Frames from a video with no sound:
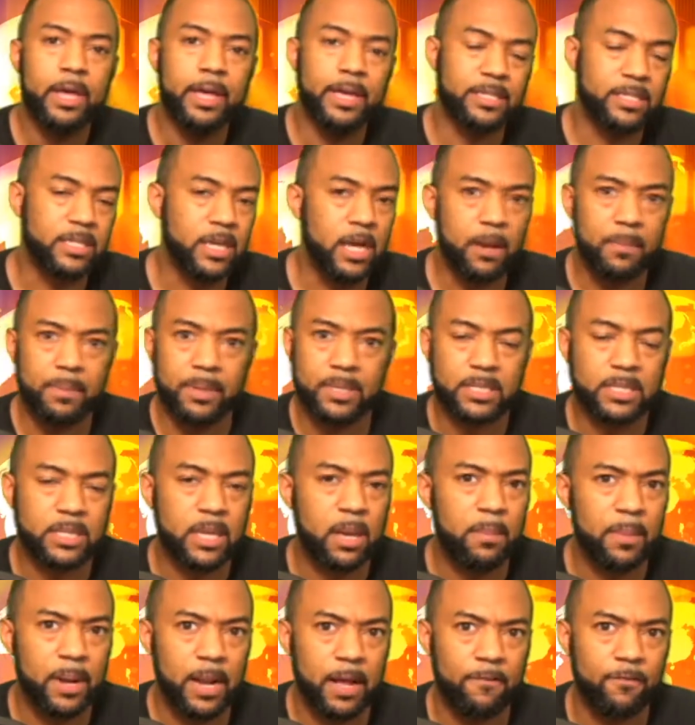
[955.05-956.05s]
It's going to be
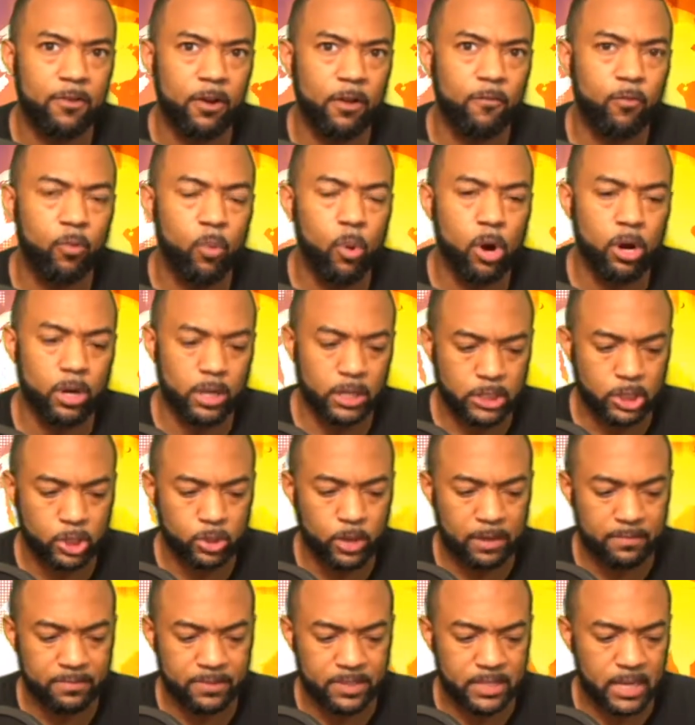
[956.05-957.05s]
some level of work that you
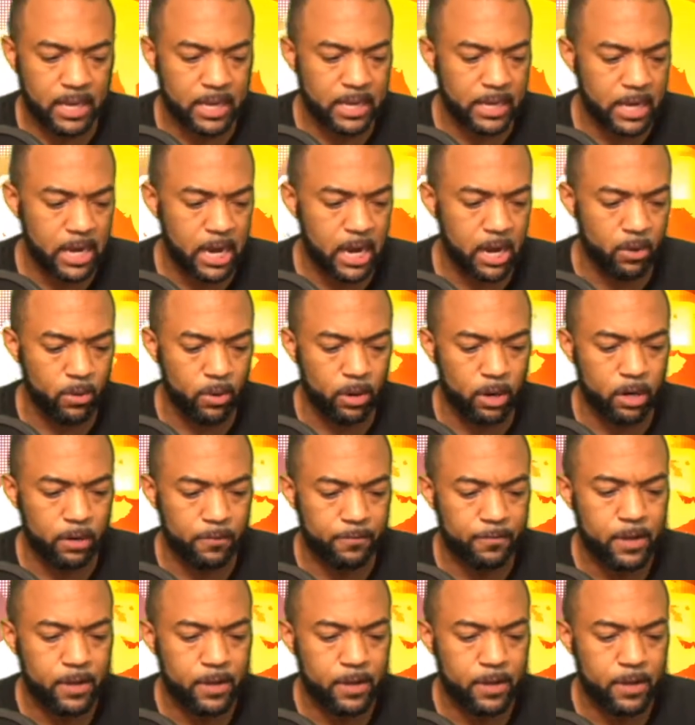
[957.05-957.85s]
have to take care of.